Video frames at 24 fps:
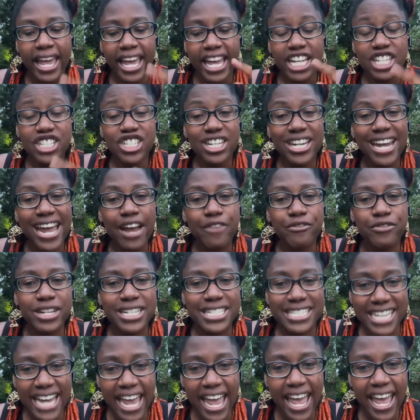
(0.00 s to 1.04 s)
each and
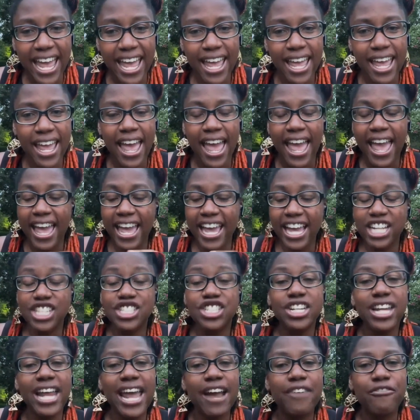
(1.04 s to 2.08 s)
every day,
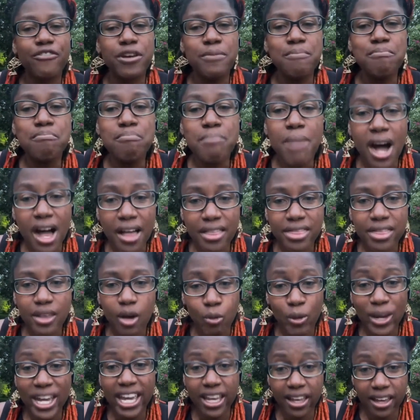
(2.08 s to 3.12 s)
each and every
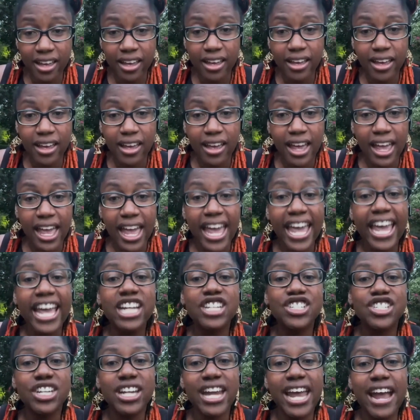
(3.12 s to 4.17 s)
week,
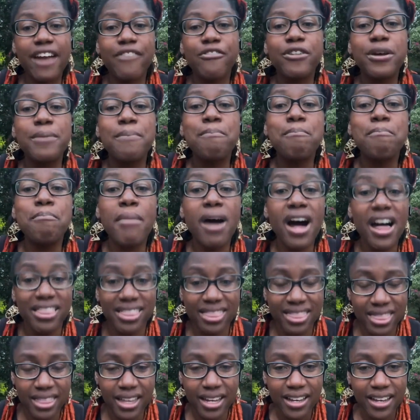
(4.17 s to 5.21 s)
each and every
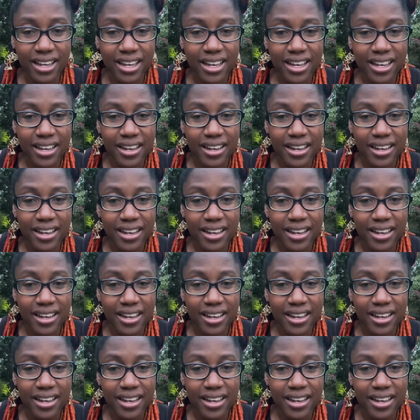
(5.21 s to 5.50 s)
month?